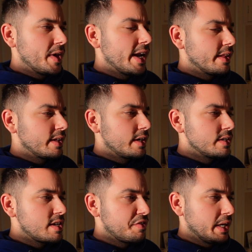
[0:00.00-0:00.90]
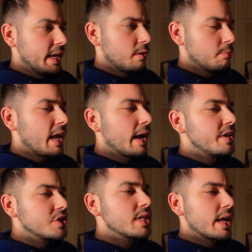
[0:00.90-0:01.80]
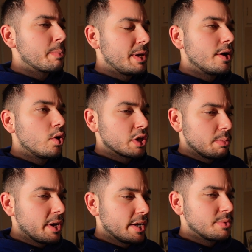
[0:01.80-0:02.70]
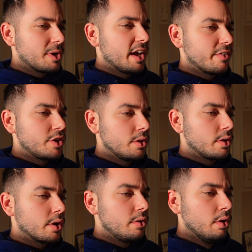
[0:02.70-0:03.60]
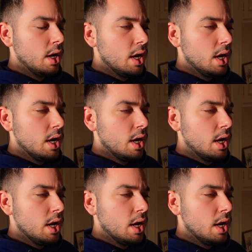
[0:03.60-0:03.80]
And I think it's definitely helped. Like, I just like being occupied when I have Hugo.